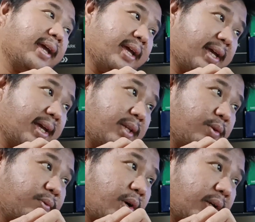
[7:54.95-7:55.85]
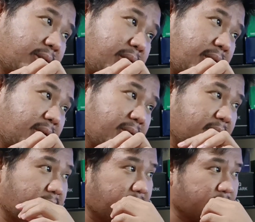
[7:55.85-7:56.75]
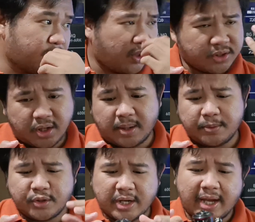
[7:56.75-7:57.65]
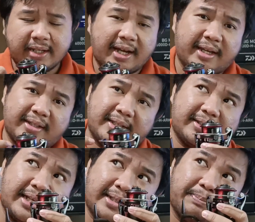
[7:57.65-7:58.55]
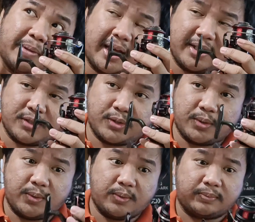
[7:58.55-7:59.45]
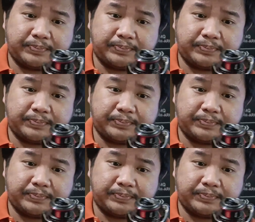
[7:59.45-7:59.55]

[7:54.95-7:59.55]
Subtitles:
And you've got the cross carbon drag. I think that applies to